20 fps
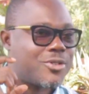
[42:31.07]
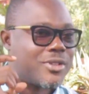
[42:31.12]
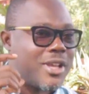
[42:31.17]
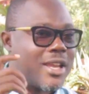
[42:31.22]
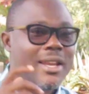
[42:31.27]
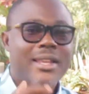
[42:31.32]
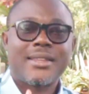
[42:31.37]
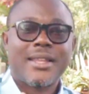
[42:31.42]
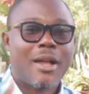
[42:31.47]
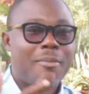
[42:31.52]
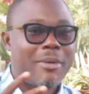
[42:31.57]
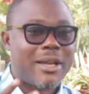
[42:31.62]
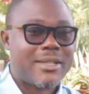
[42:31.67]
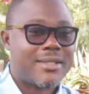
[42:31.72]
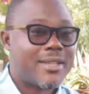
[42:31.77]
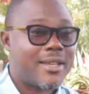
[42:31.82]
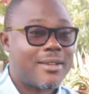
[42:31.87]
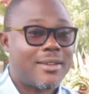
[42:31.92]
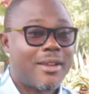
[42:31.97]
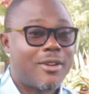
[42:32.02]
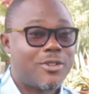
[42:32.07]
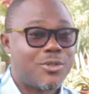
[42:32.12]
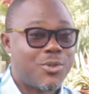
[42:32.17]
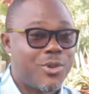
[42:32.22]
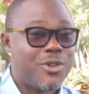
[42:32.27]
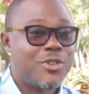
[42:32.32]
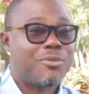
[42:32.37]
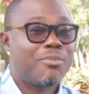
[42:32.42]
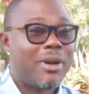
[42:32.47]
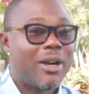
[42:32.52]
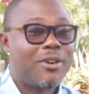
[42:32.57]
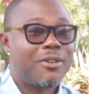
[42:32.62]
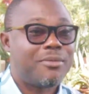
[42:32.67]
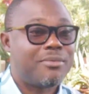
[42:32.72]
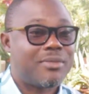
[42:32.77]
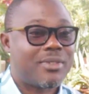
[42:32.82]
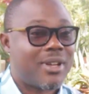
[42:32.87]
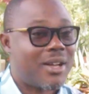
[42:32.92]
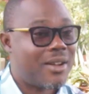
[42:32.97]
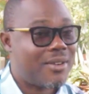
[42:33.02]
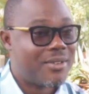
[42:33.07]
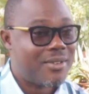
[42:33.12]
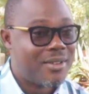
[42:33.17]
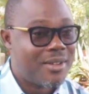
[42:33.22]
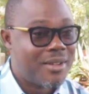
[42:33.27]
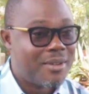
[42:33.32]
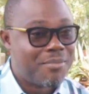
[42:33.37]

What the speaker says: anytime I said I was going to my hometown,